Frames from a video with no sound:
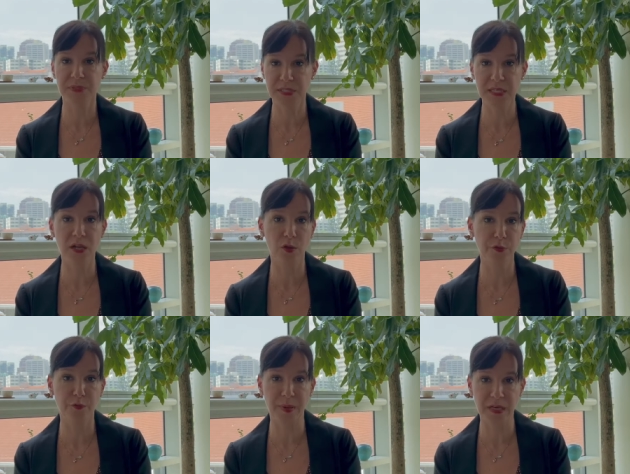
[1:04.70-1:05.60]
see a lot
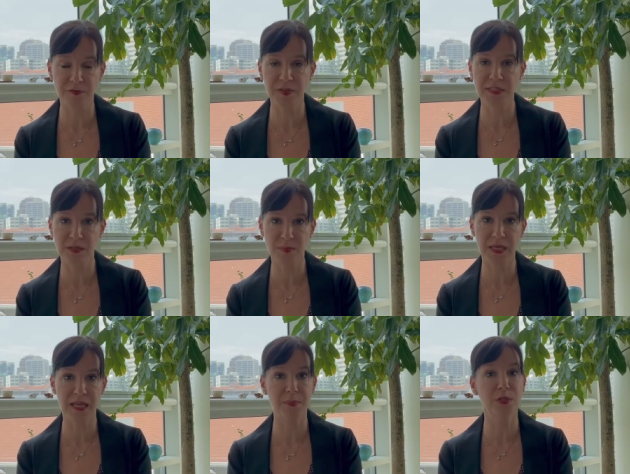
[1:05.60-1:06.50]
of benefits in
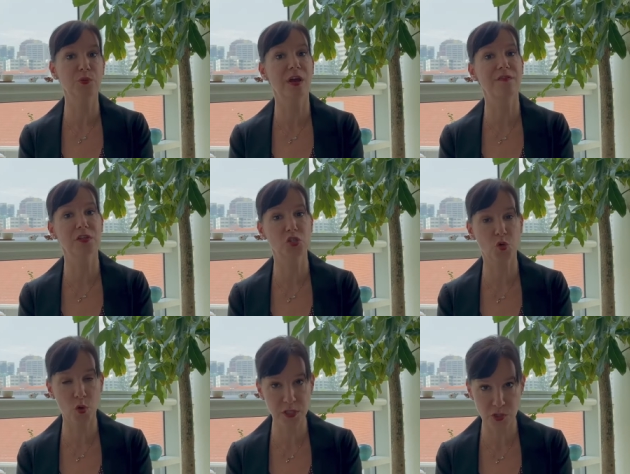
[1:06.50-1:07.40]
being able to have the
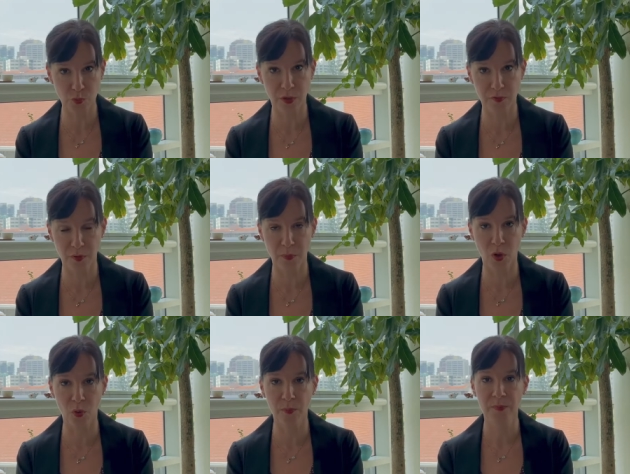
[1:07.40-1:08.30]
choice to work from
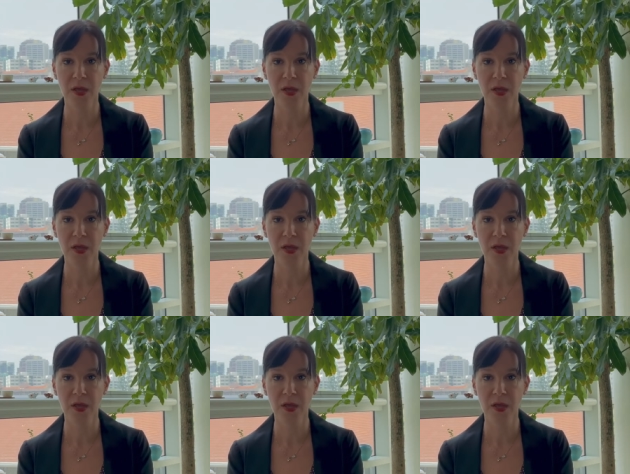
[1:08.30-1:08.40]
home.